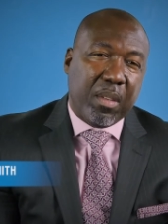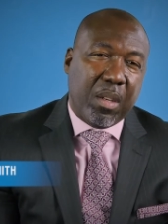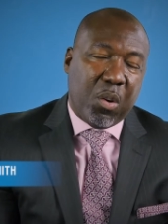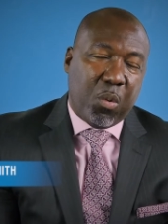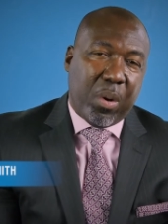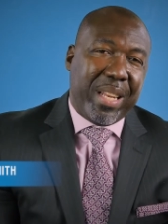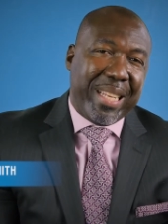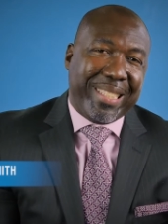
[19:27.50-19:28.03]

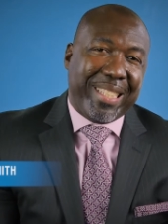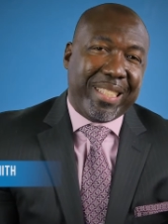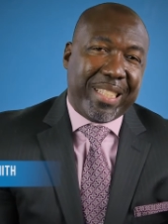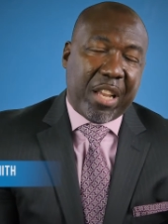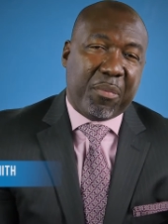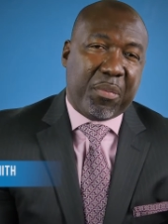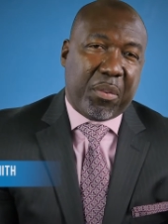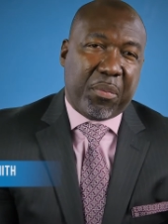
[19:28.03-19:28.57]
What is it
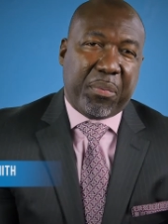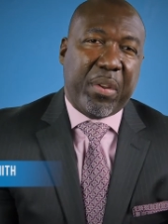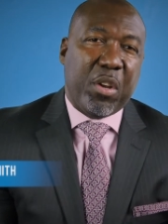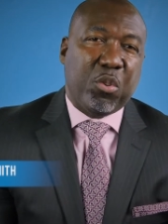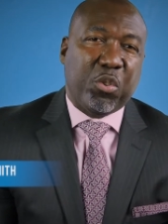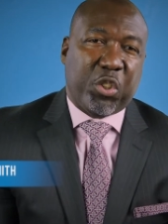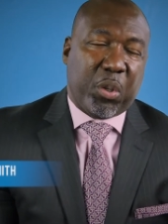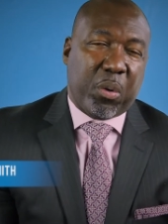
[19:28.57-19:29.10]
that
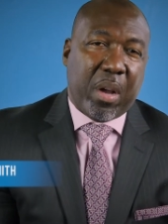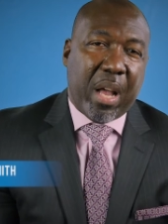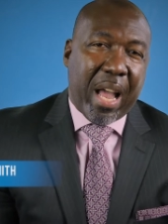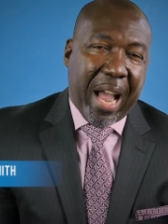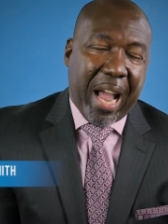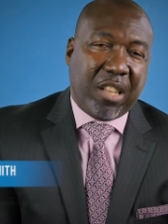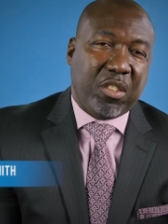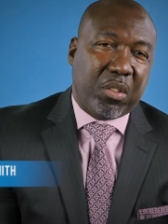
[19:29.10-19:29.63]
fulfills you?
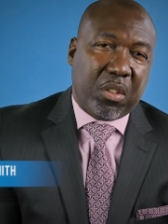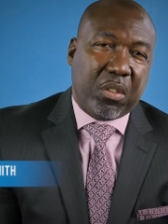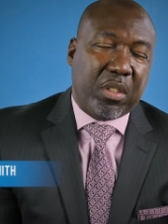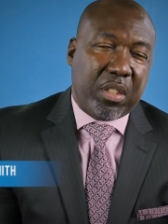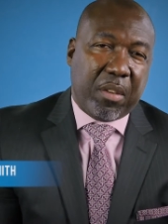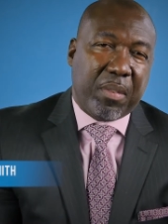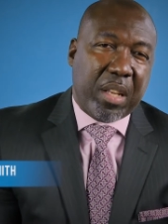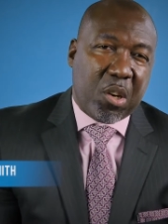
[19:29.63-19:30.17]
Ask
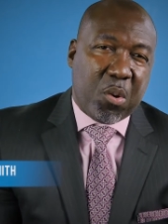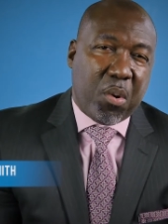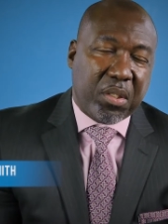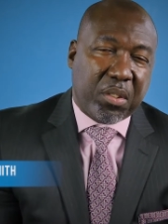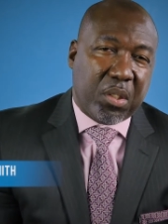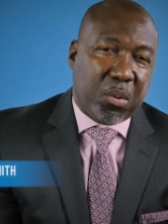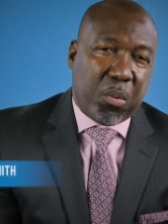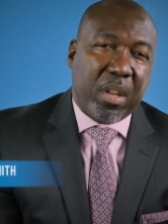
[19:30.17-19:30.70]
yourself that
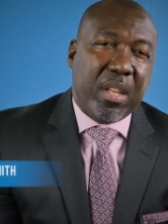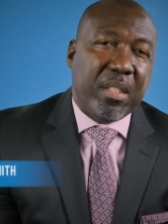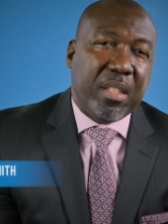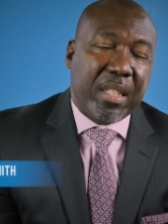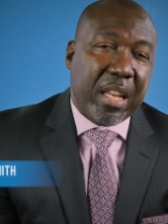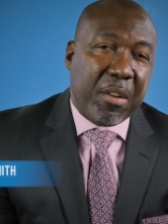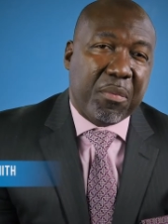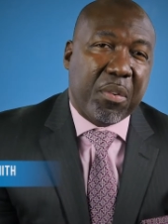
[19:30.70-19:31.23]
question. What is
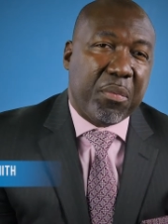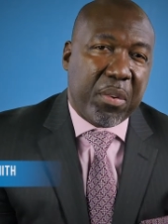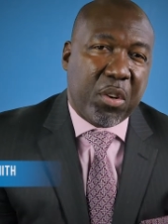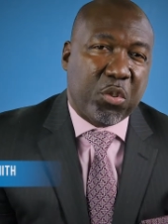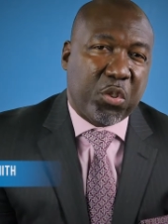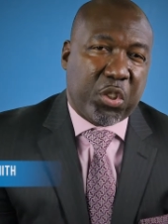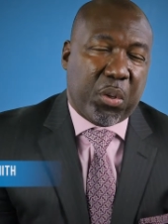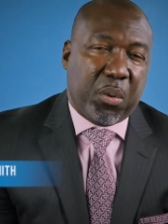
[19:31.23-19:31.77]
it that
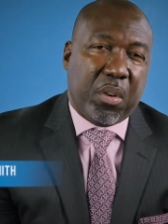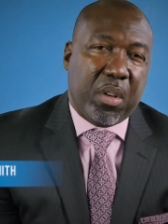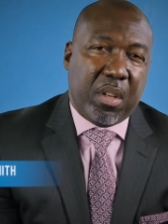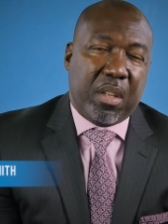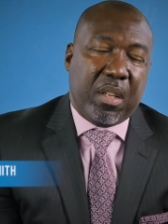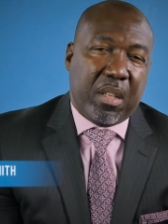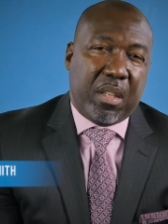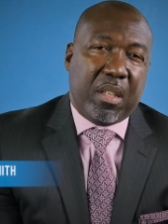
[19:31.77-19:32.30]
fulfills you?
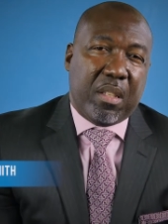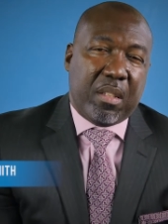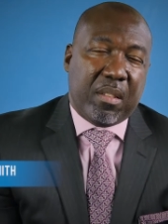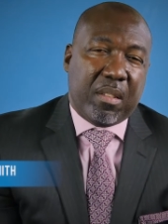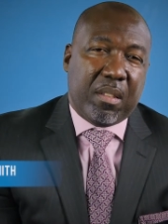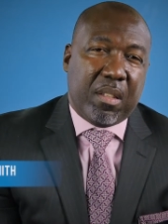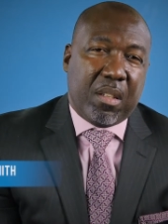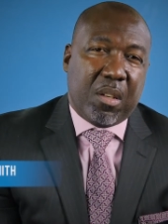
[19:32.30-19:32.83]

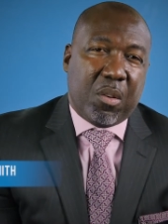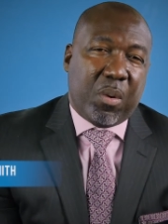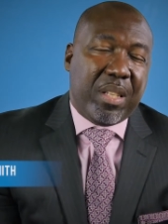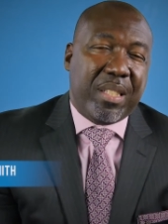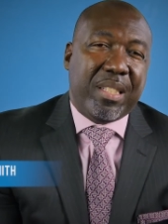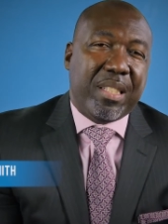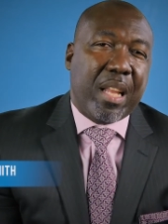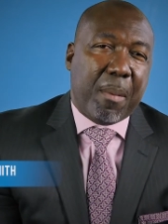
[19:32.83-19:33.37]
What
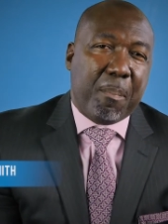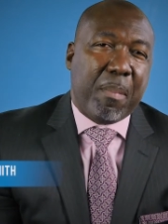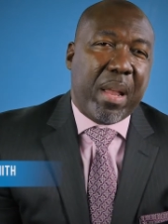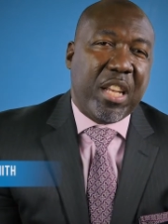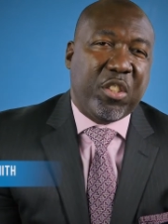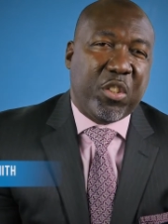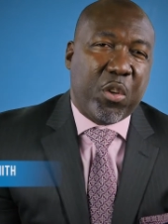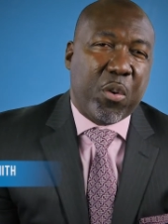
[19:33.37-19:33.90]
is it that
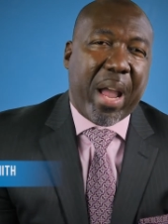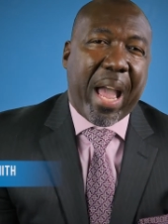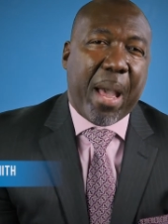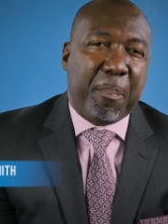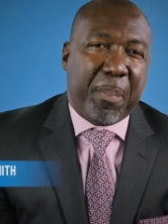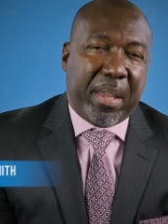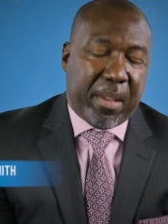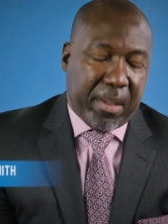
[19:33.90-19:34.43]
makes you
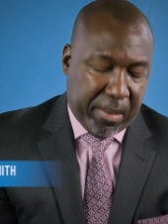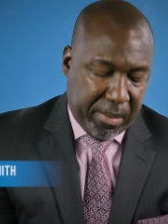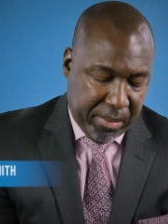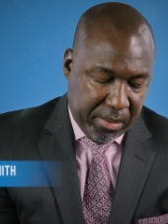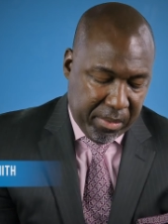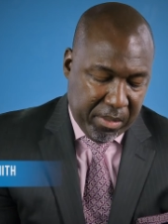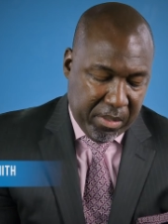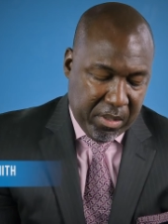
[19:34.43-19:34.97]
happy?
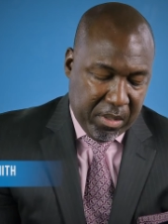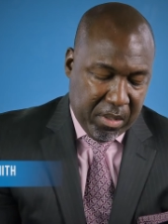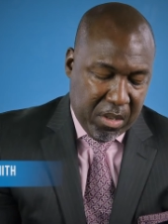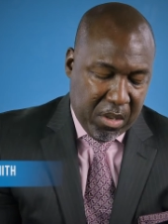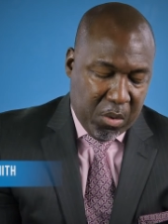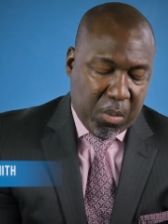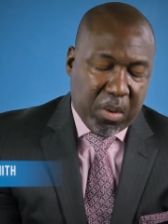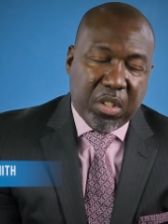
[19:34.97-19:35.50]

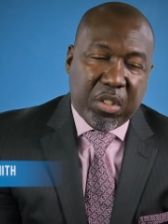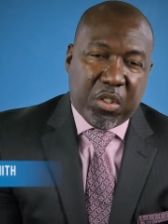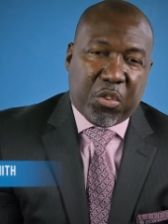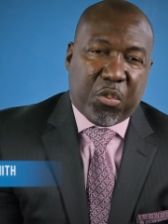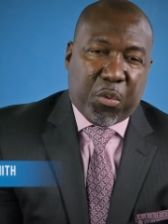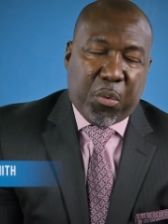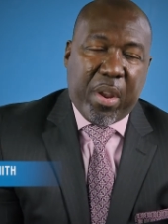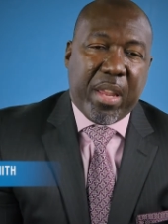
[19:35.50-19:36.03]
What is your
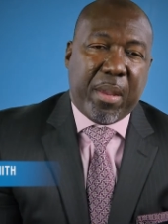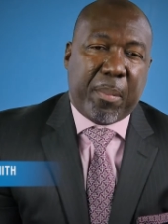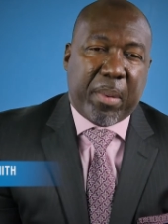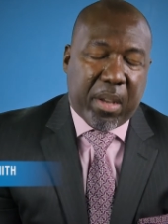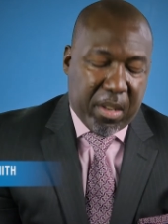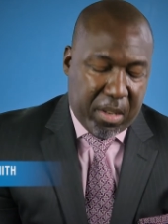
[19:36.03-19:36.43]
dream?